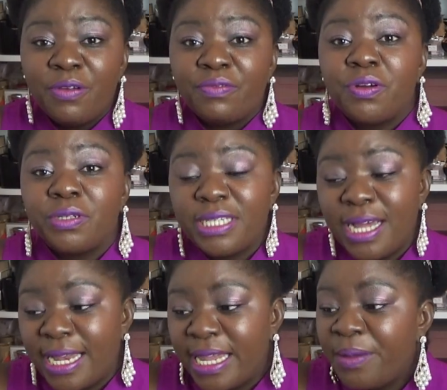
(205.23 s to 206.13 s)
we've got
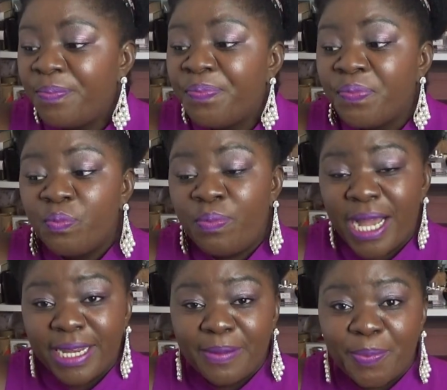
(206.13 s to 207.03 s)
honey,
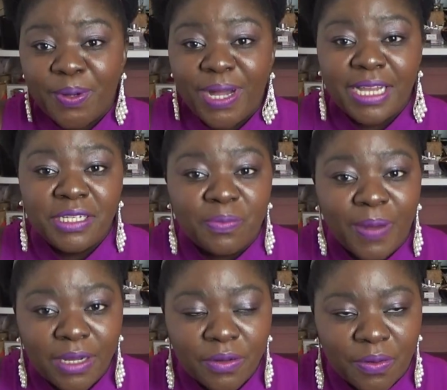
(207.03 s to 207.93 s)
pineapple and
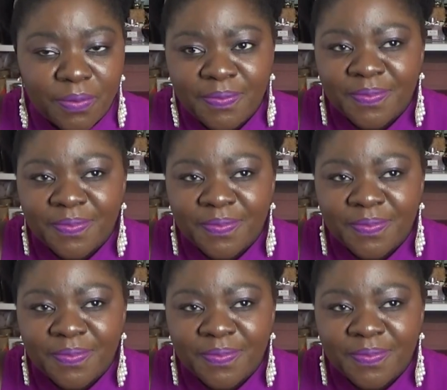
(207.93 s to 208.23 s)
mango.